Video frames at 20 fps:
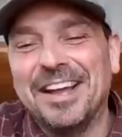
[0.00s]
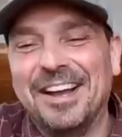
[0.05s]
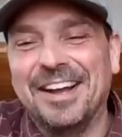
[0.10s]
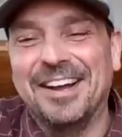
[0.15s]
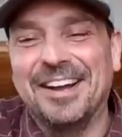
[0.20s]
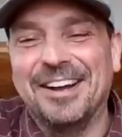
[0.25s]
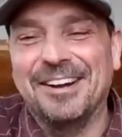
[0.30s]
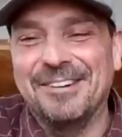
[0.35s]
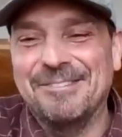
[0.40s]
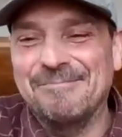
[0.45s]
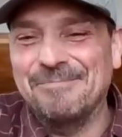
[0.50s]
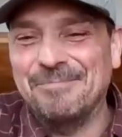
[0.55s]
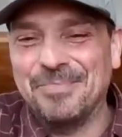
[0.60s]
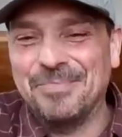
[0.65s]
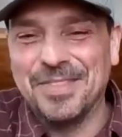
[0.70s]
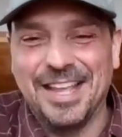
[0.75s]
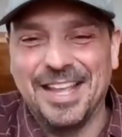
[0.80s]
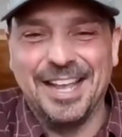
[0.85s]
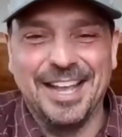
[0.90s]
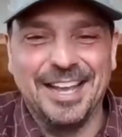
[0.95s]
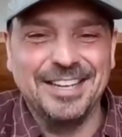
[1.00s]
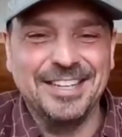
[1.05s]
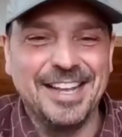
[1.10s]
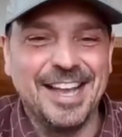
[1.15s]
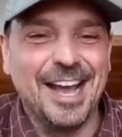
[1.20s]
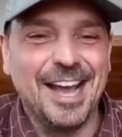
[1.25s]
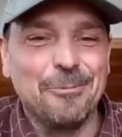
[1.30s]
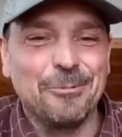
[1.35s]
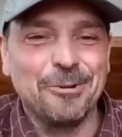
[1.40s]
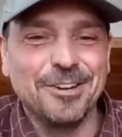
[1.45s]
And
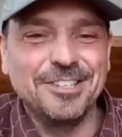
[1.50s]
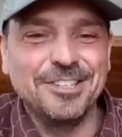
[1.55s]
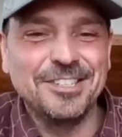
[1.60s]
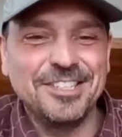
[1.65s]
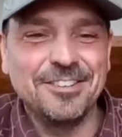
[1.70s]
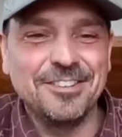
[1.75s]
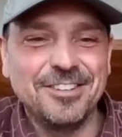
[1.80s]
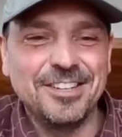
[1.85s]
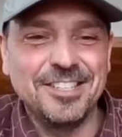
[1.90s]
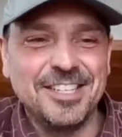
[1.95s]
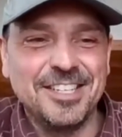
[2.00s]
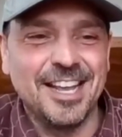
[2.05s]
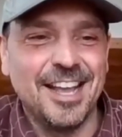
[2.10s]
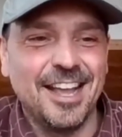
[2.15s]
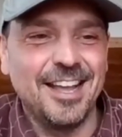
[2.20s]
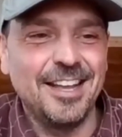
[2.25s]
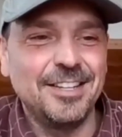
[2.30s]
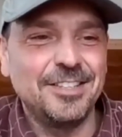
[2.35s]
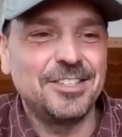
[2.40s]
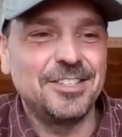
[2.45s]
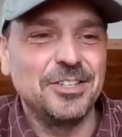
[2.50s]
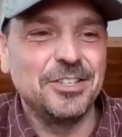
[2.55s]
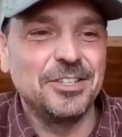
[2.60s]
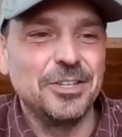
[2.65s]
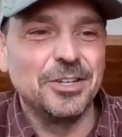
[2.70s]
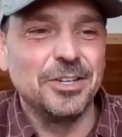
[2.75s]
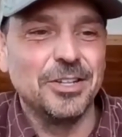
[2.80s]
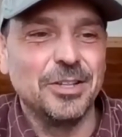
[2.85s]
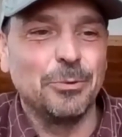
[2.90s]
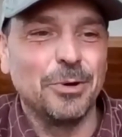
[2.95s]
yeah, we're just here today
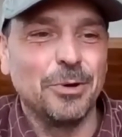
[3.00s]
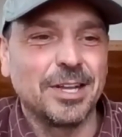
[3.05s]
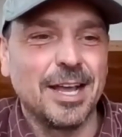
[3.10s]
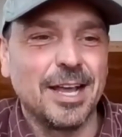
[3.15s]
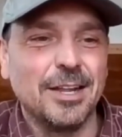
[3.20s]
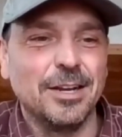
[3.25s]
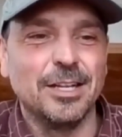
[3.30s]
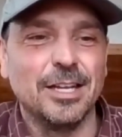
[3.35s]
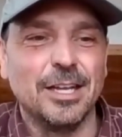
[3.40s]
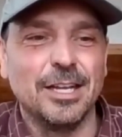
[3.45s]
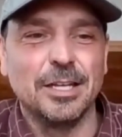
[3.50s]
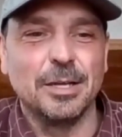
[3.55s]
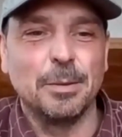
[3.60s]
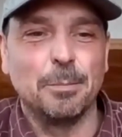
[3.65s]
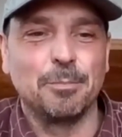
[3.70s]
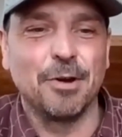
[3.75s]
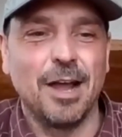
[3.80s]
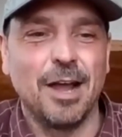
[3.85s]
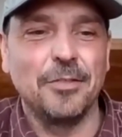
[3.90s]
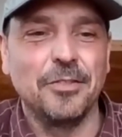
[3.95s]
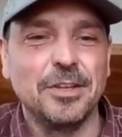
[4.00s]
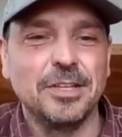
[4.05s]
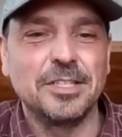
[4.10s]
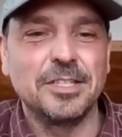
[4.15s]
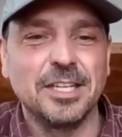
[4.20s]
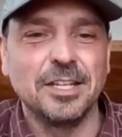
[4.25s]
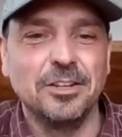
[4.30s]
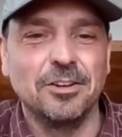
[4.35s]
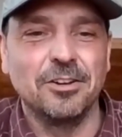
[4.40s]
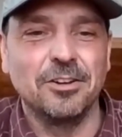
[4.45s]
to what kind of brought this
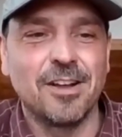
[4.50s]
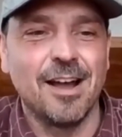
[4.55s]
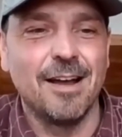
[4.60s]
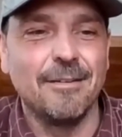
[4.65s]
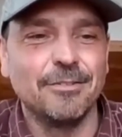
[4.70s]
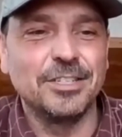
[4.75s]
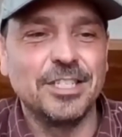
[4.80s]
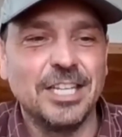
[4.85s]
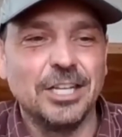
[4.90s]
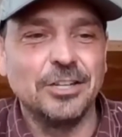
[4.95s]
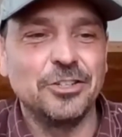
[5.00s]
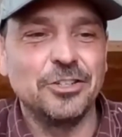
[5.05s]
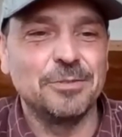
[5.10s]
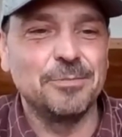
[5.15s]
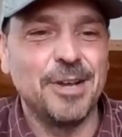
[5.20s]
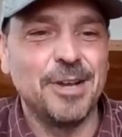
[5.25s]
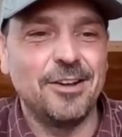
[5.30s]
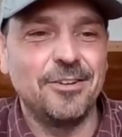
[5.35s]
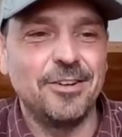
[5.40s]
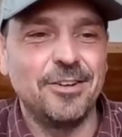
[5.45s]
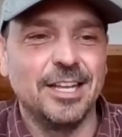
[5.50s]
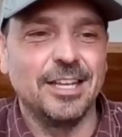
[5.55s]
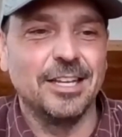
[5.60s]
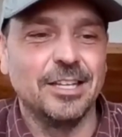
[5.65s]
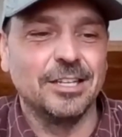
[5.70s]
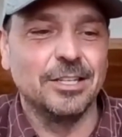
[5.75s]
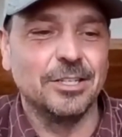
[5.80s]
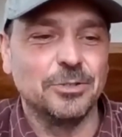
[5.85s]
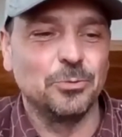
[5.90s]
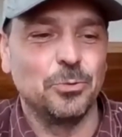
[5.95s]
a little conversation about
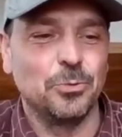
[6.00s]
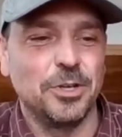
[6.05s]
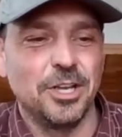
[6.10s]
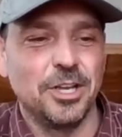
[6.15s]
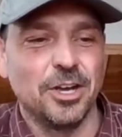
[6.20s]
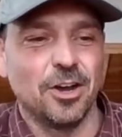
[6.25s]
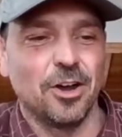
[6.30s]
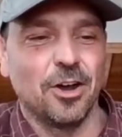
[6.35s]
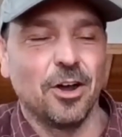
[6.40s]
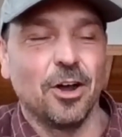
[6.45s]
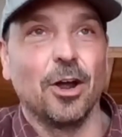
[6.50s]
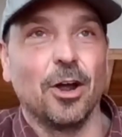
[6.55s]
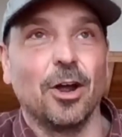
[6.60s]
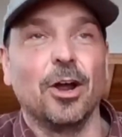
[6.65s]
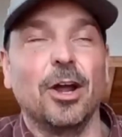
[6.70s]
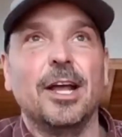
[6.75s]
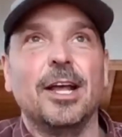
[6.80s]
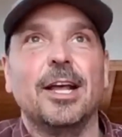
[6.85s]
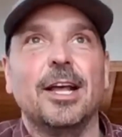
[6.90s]
is we have